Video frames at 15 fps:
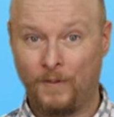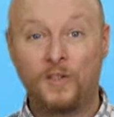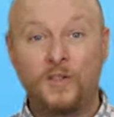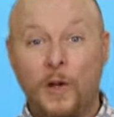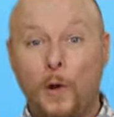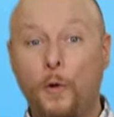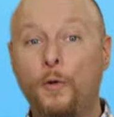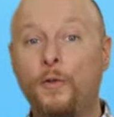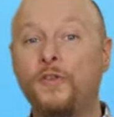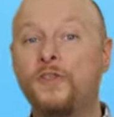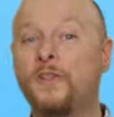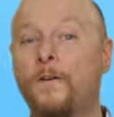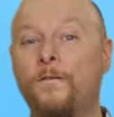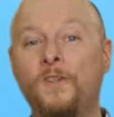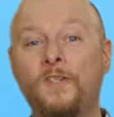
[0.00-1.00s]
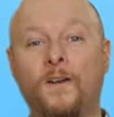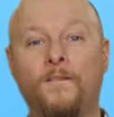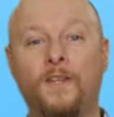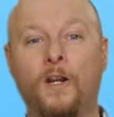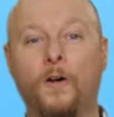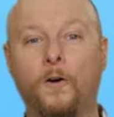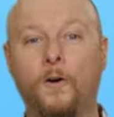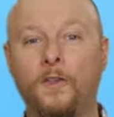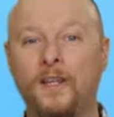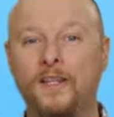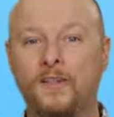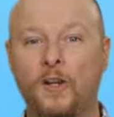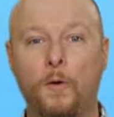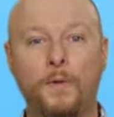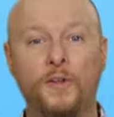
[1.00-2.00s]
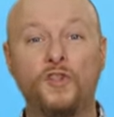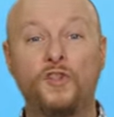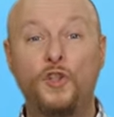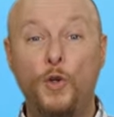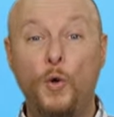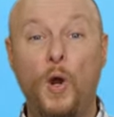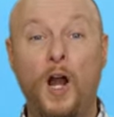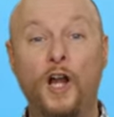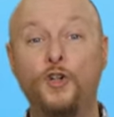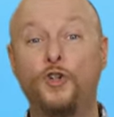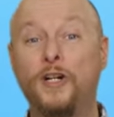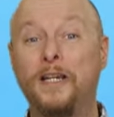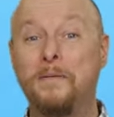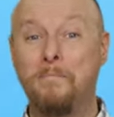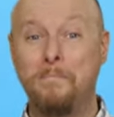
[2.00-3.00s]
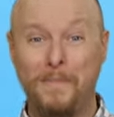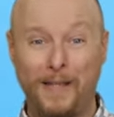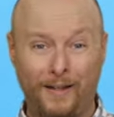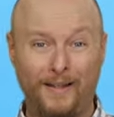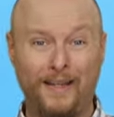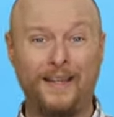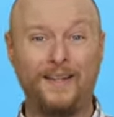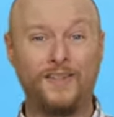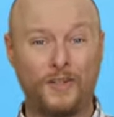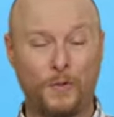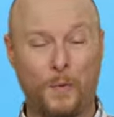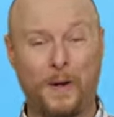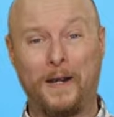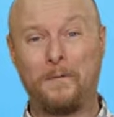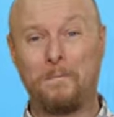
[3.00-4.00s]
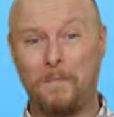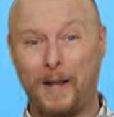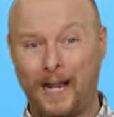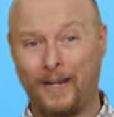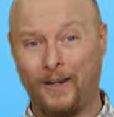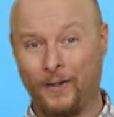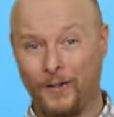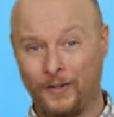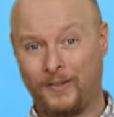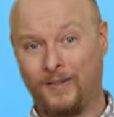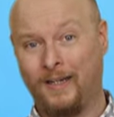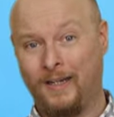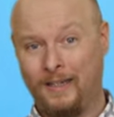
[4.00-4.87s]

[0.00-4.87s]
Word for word: The total surface of the Earth is almost 200 million square miles.